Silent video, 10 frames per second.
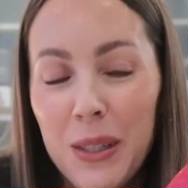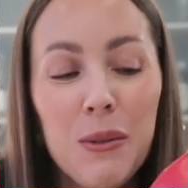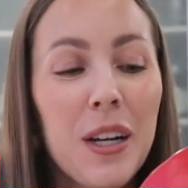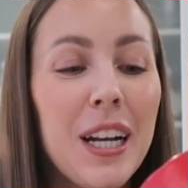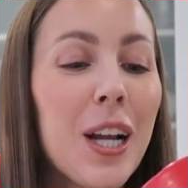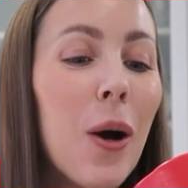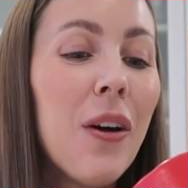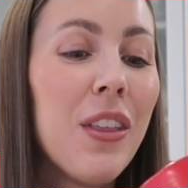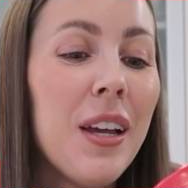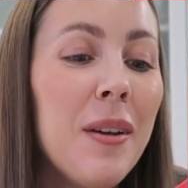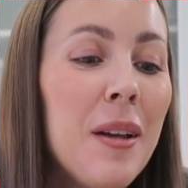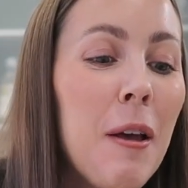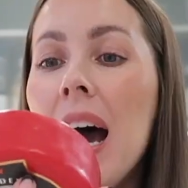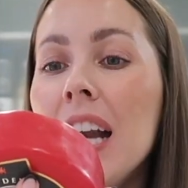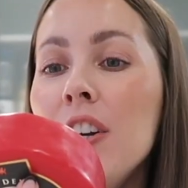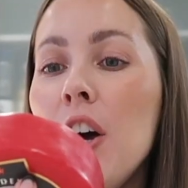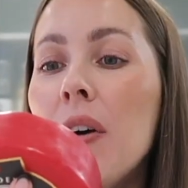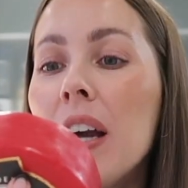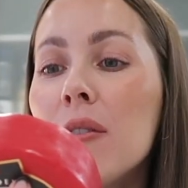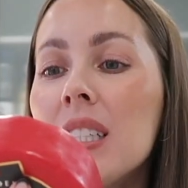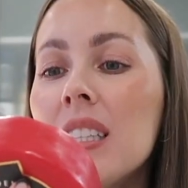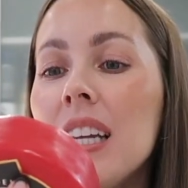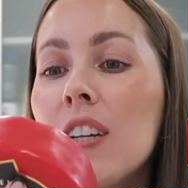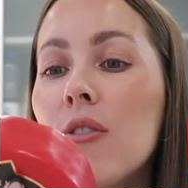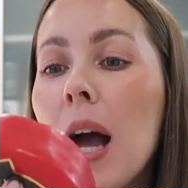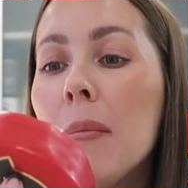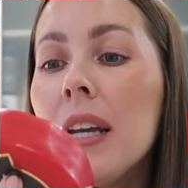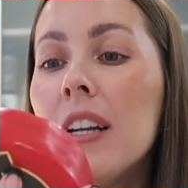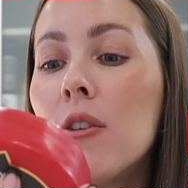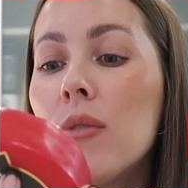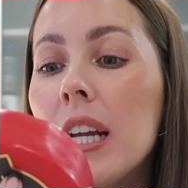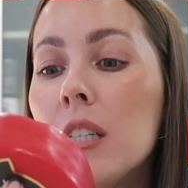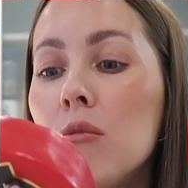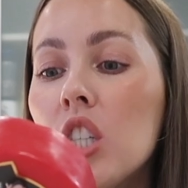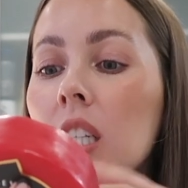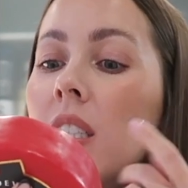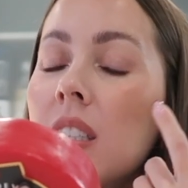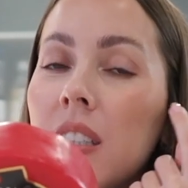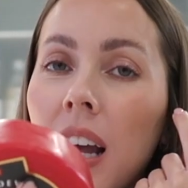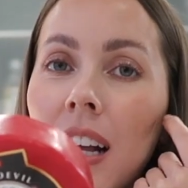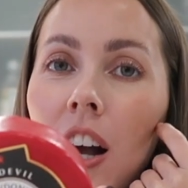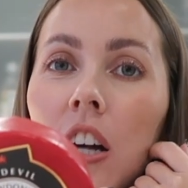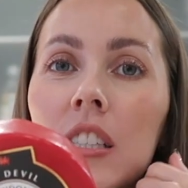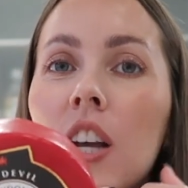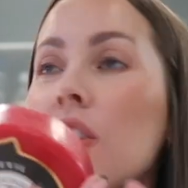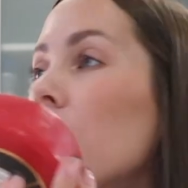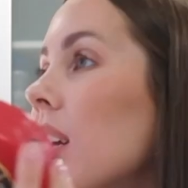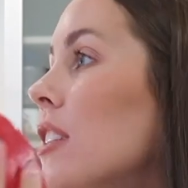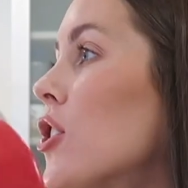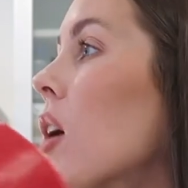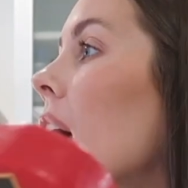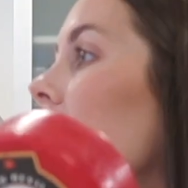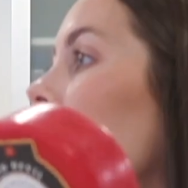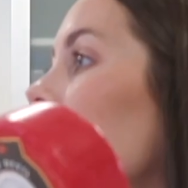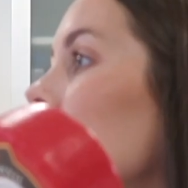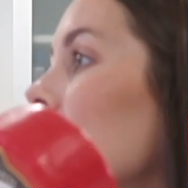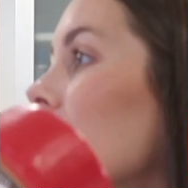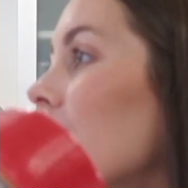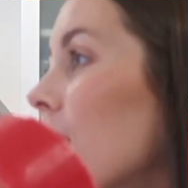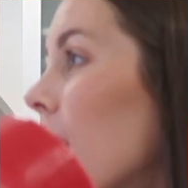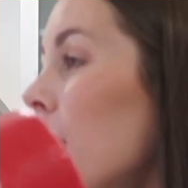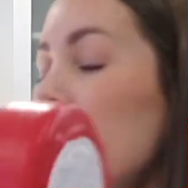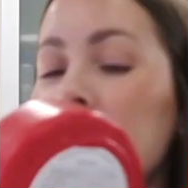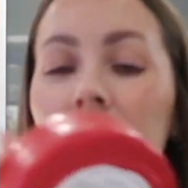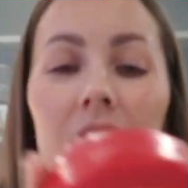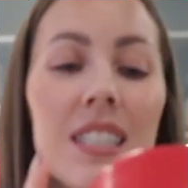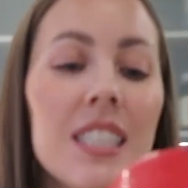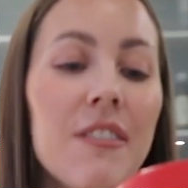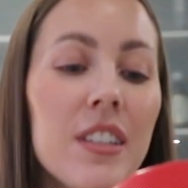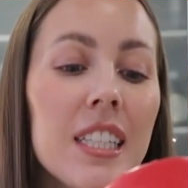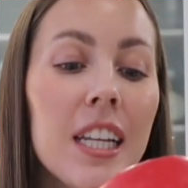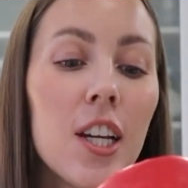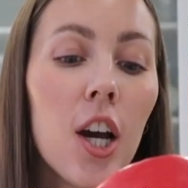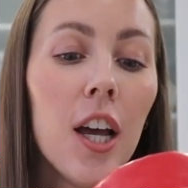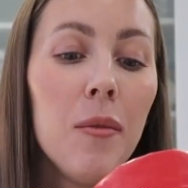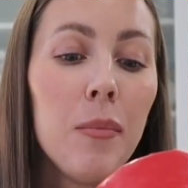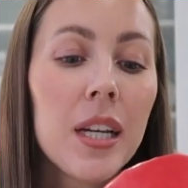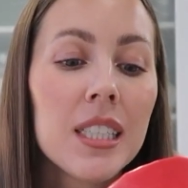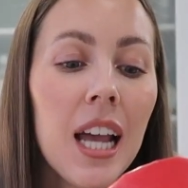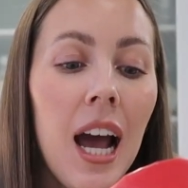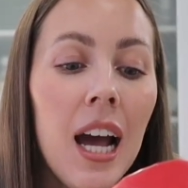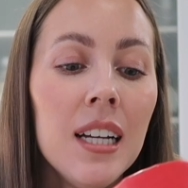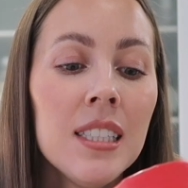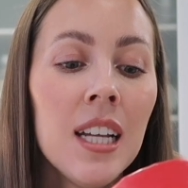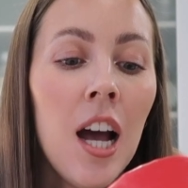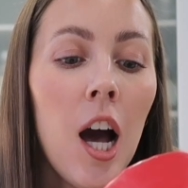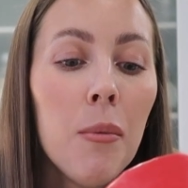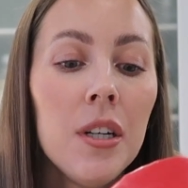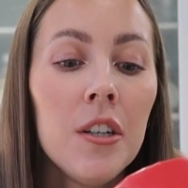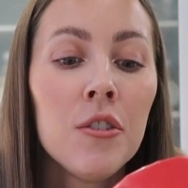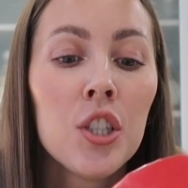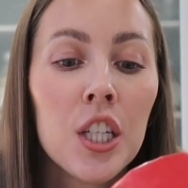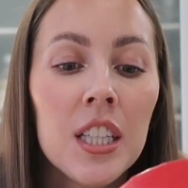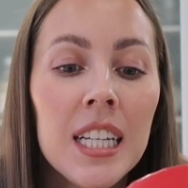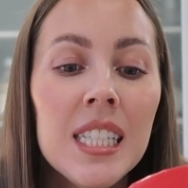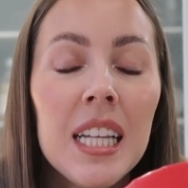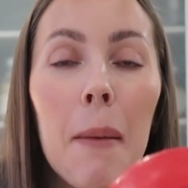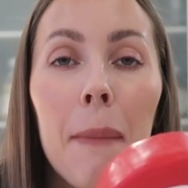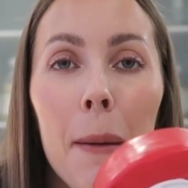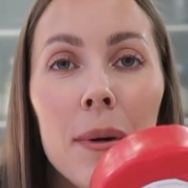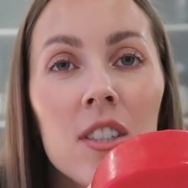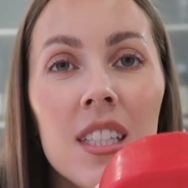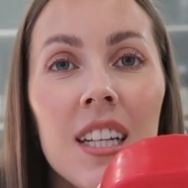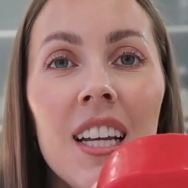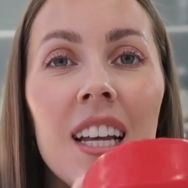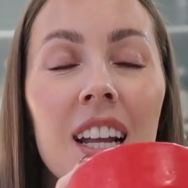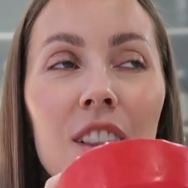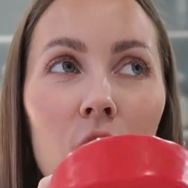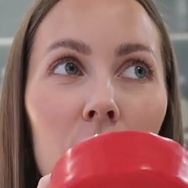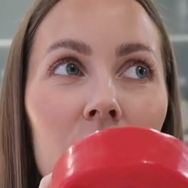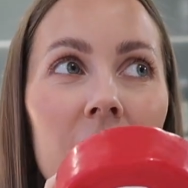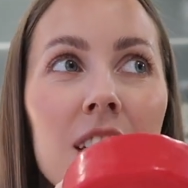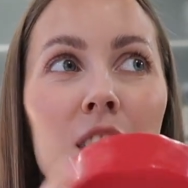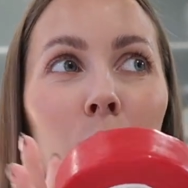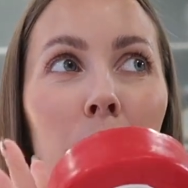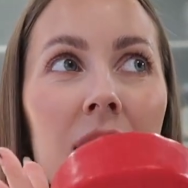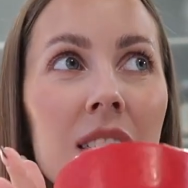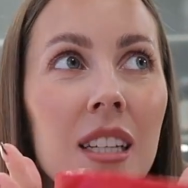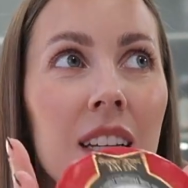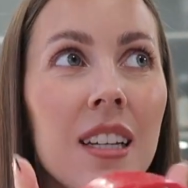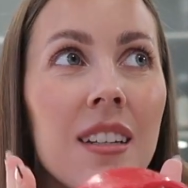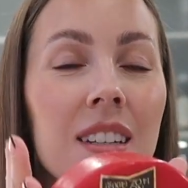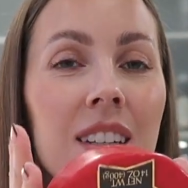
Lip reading: gonna go with it. I don't know, I always like grabbing a random cheese at Costco and trying it, you know? See if it's any good, because it has habanero chilies and peppers in it, and I love like spicy